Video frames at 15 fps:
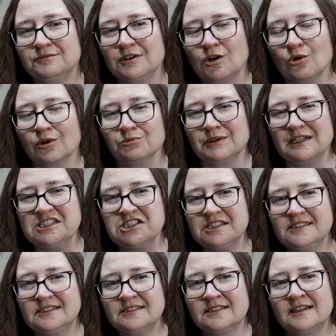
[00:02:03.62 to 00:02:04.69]
or
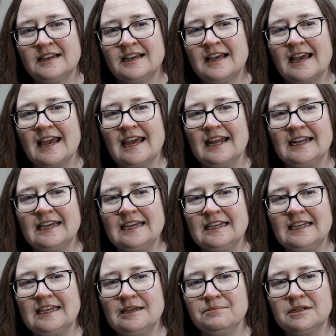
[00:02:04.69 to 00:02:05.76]
ridges, and
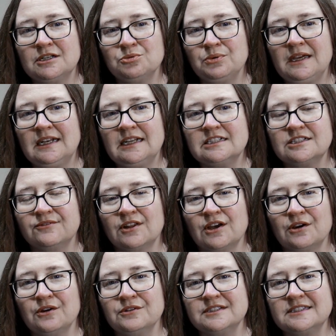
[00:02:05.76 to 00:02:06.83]
in between each of
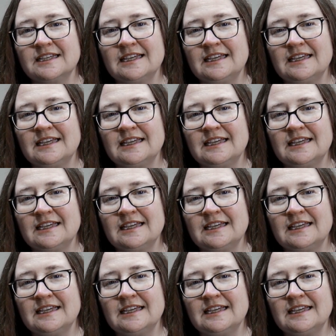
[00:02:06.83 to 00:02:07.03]
those